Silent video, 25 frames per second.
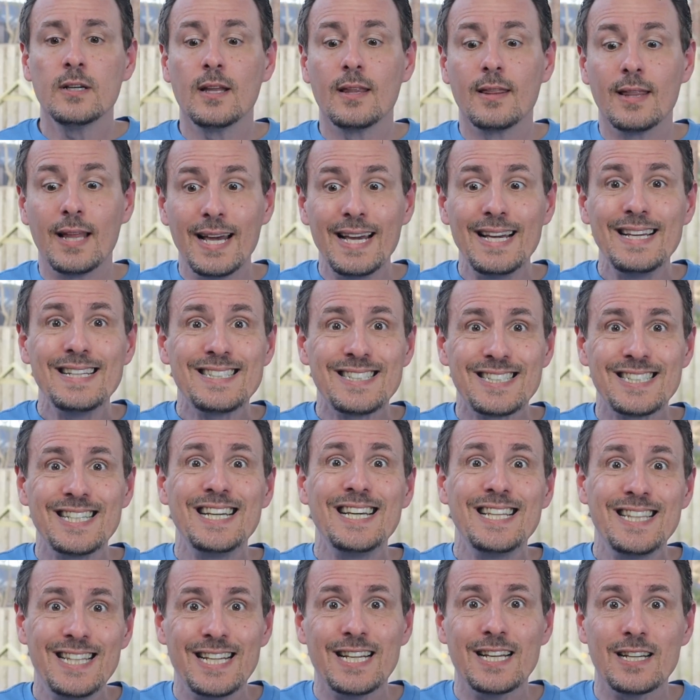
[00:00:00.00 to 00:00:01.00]
They
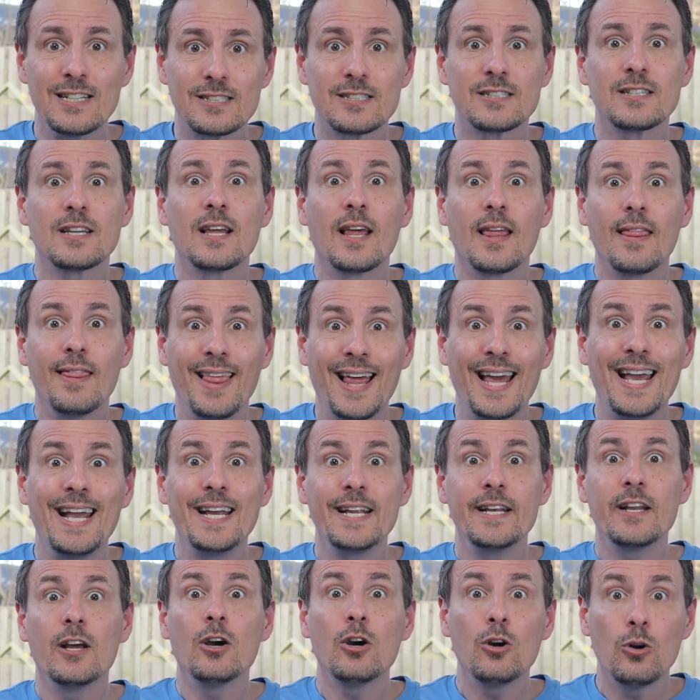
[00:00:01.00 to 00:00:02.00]
see this.
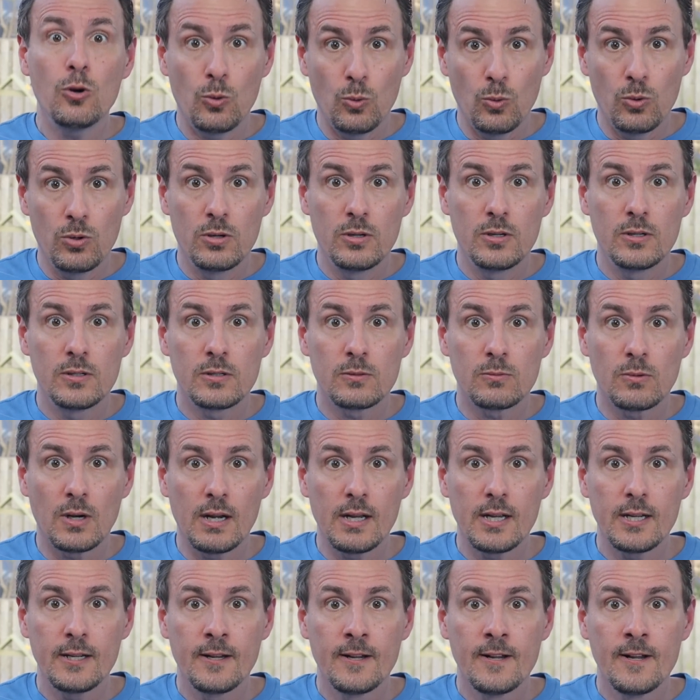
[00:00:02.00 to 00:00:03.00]
They know,
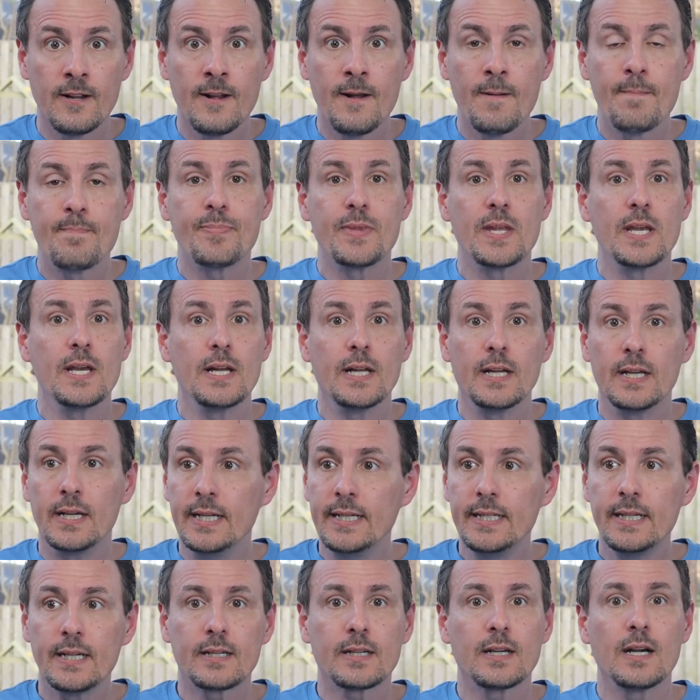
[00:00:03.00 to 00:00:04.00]
right, that
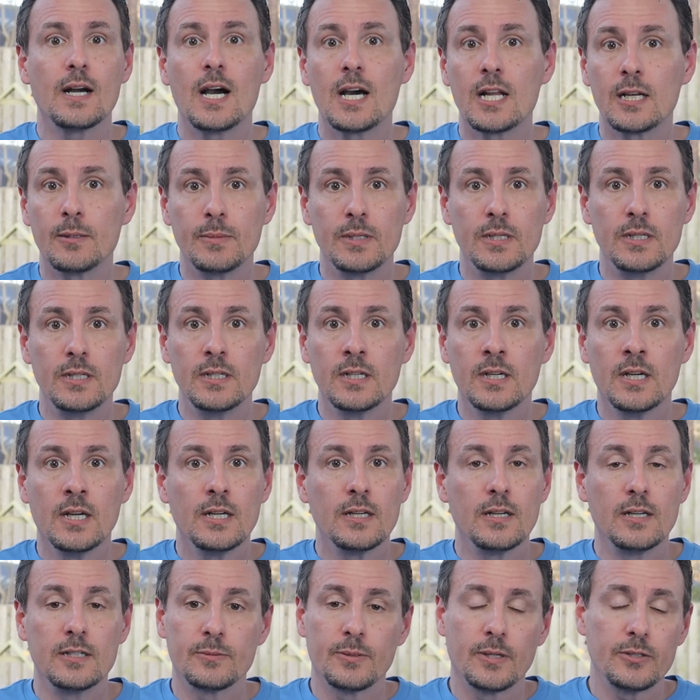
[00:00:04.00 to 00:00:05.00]
any economy,
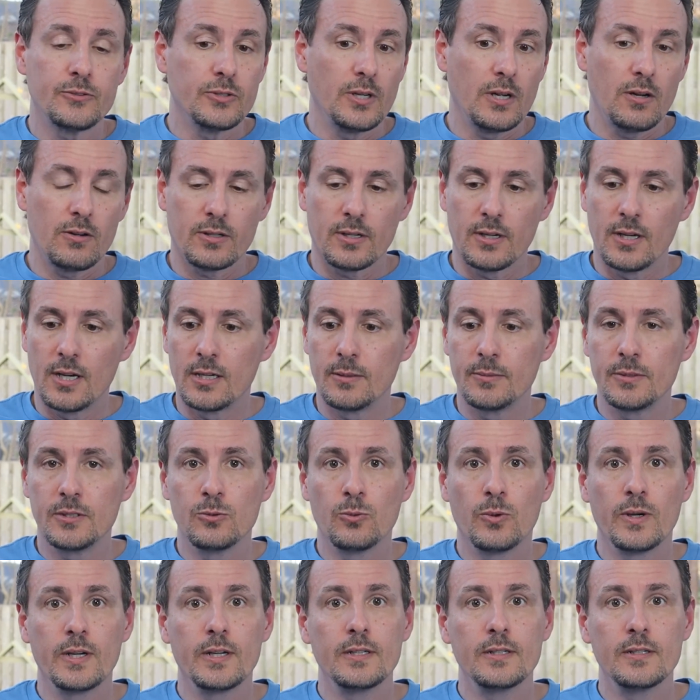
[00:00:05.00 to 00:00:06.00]
especially our economy, the
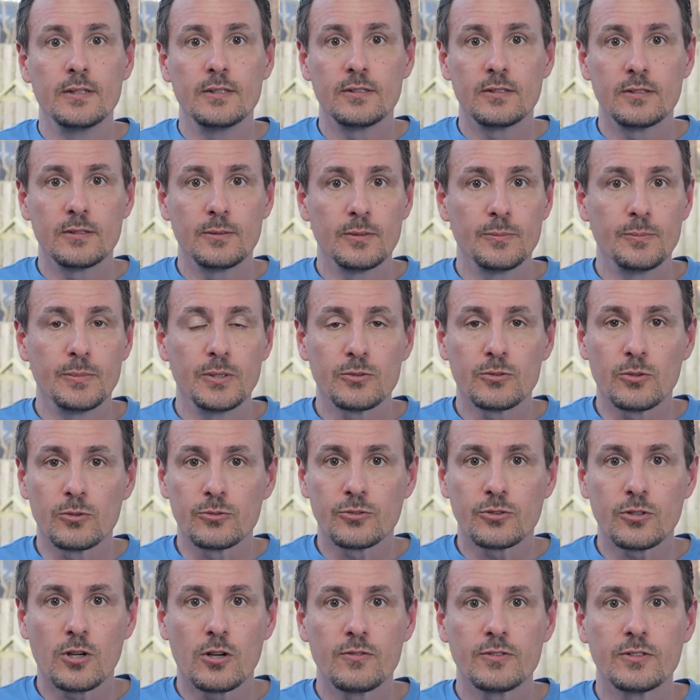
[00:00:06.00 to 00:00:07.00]
way it is built on
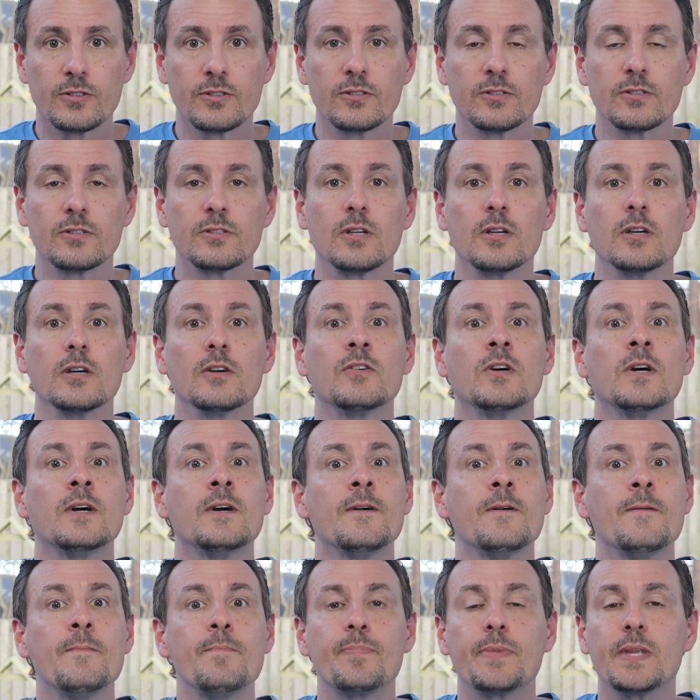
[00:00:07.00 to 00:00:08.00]
services and stuff,
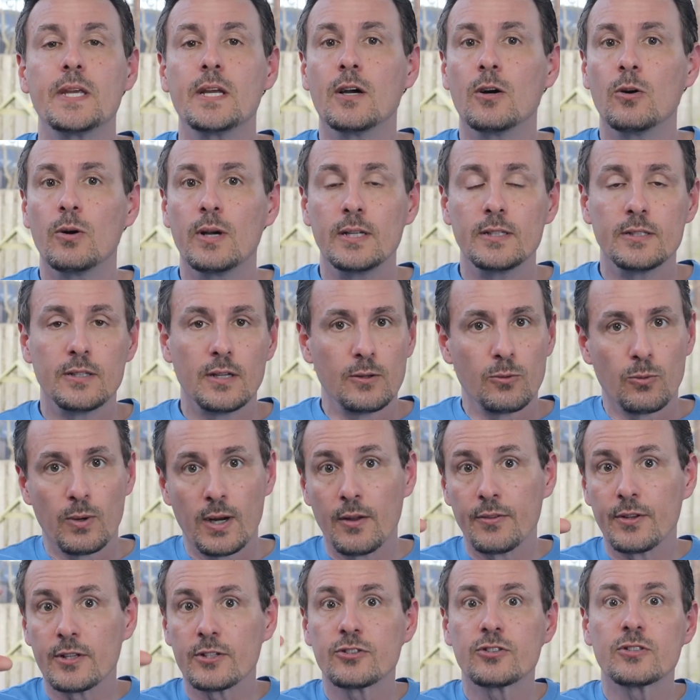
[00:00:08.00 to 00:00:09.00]
you know, and
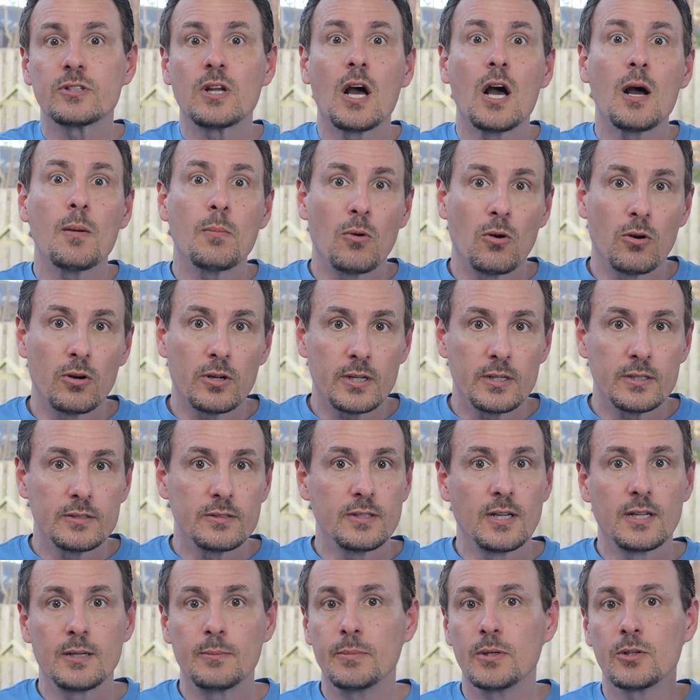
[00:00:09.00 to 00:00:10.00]
around the stock market, it's
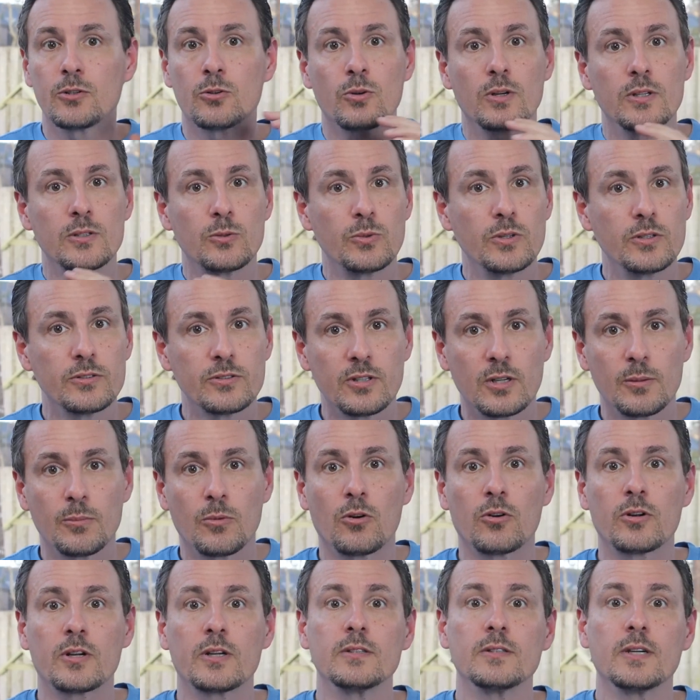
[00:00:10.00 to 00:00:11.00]
not even built around the real estate
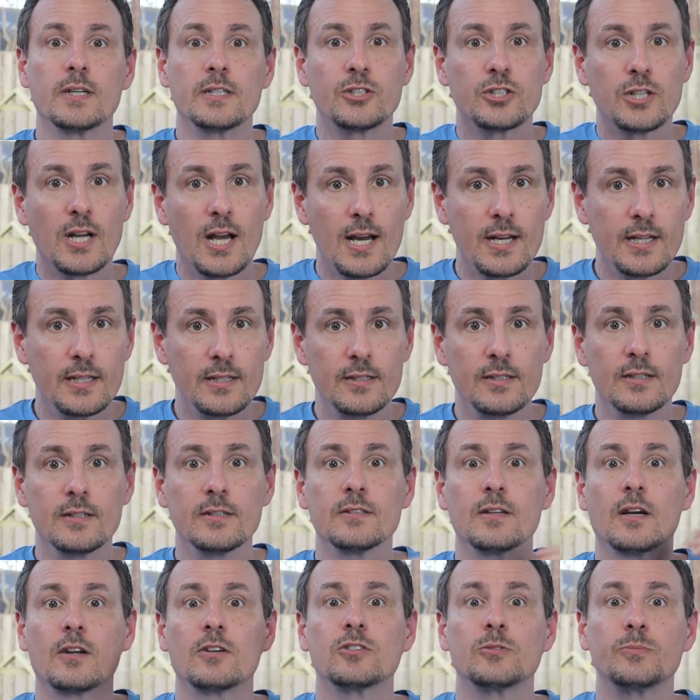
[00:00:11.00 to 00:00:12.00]
market like China
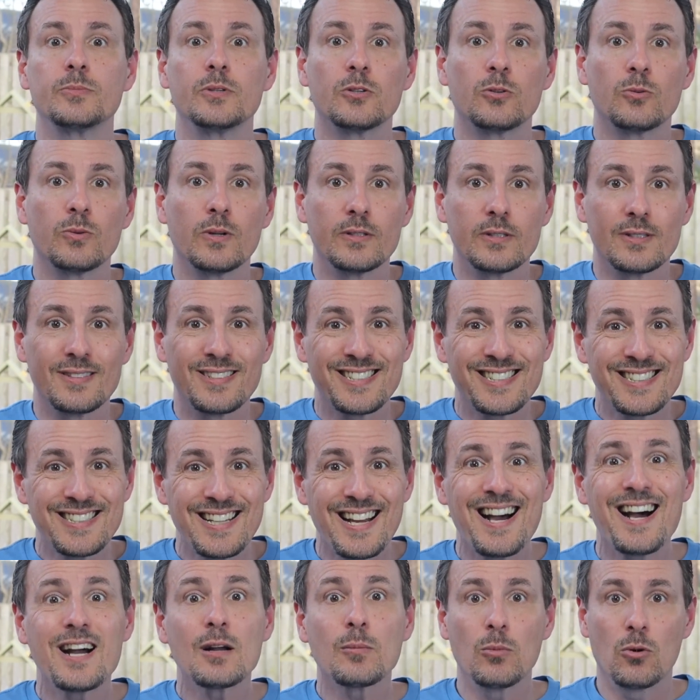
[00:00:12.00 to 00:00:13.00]
is. Ours is built around the
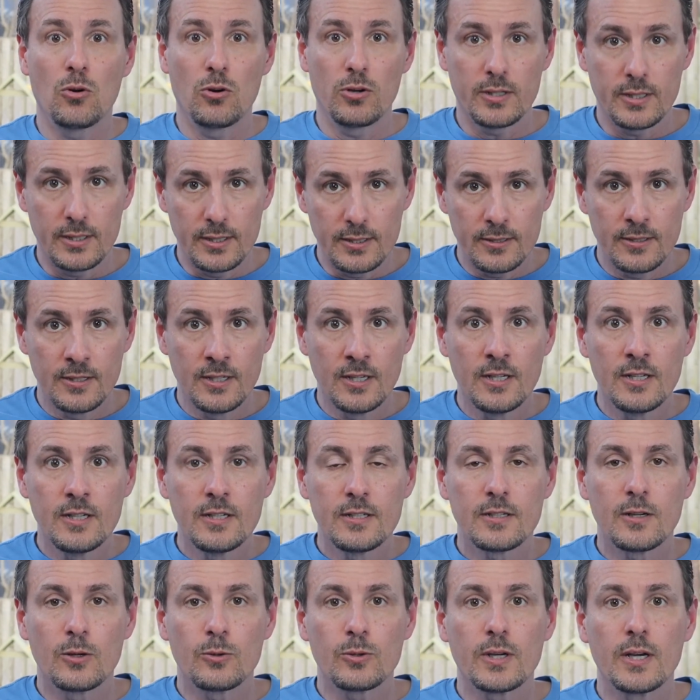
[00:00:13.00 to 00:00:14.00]
stock market,
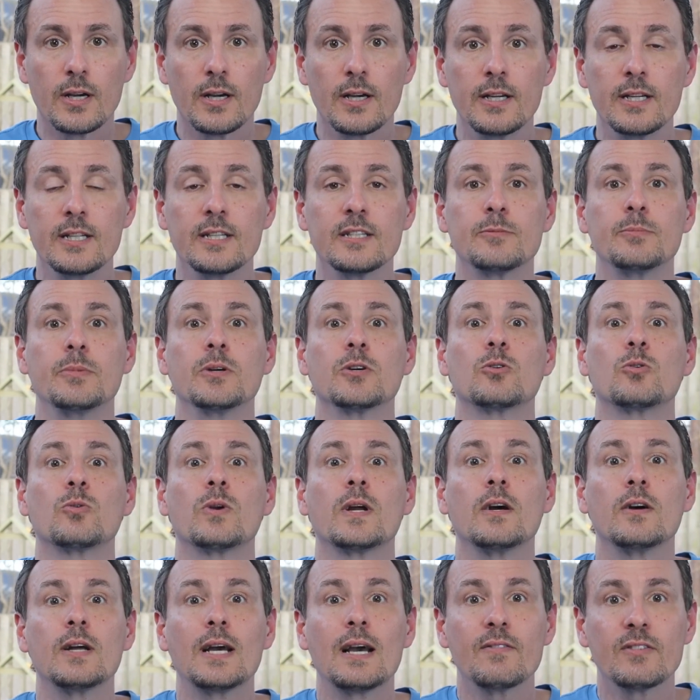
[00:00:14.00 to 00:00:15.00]
okay, and it's built
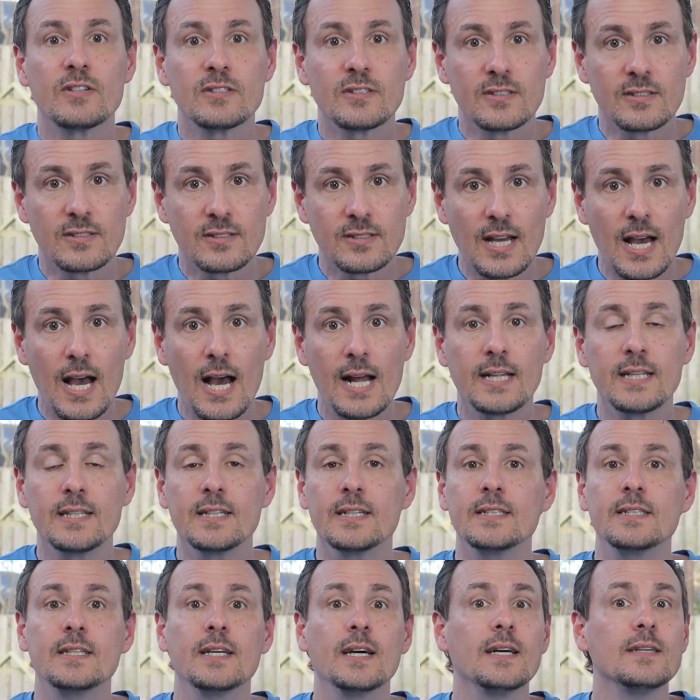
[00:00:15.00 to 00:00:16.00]
around having a society
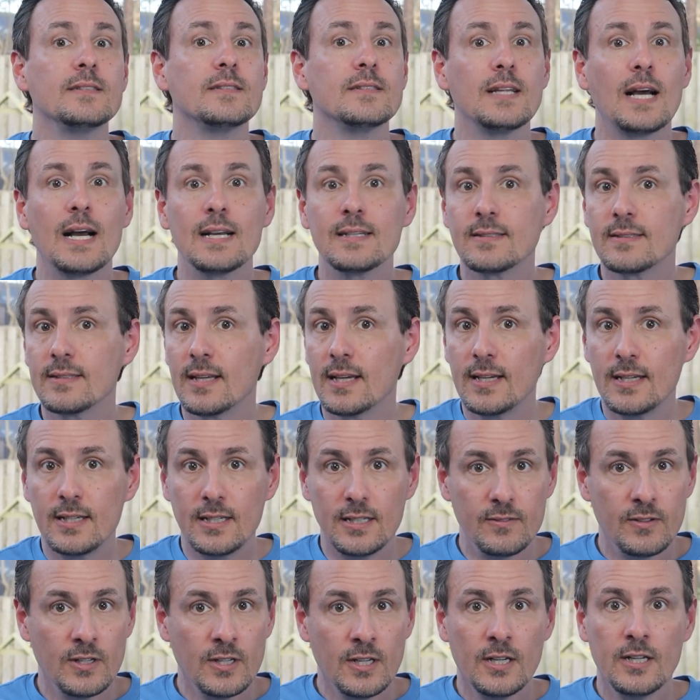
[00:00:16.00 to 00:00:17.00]
that does not
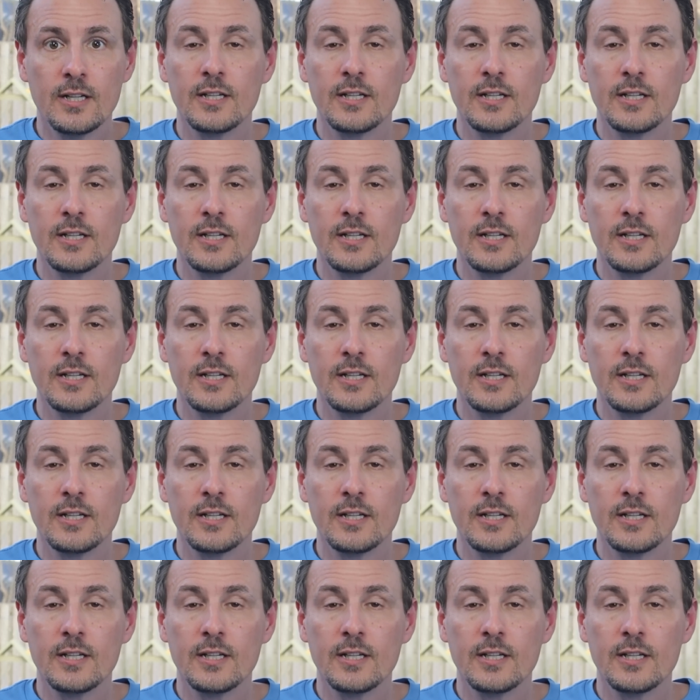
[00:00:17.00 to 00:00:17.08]
save.